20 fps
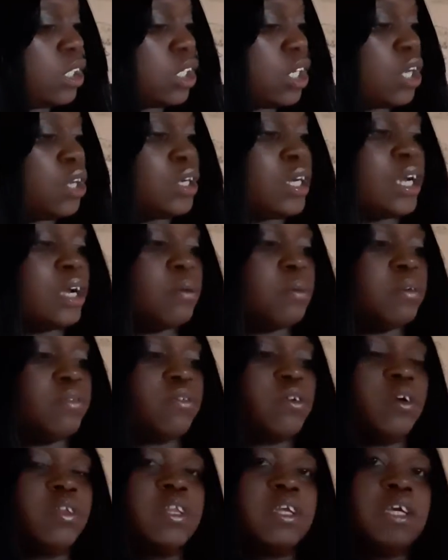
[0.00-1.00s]
So now we've
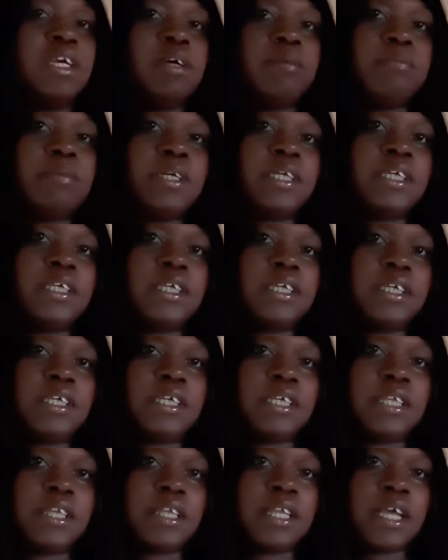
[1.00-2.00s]
got the
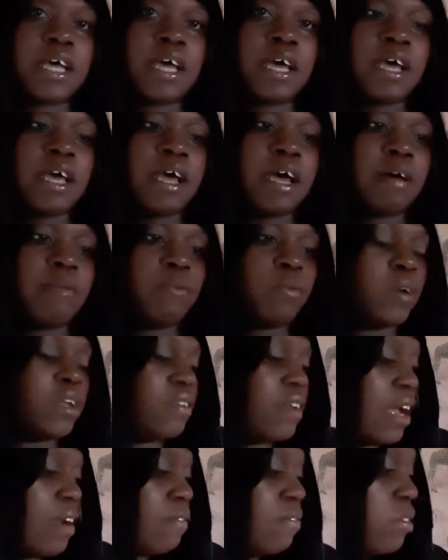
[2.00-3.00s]
hibiscus in there and
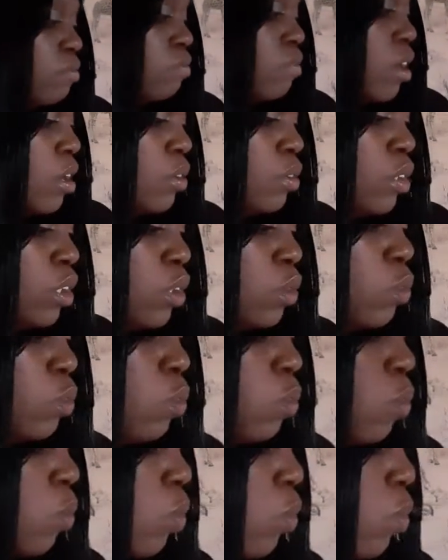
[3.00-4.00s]
we have the rose
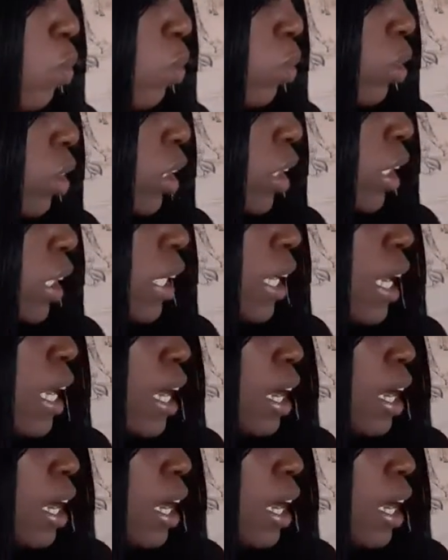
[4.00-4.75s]
quartz.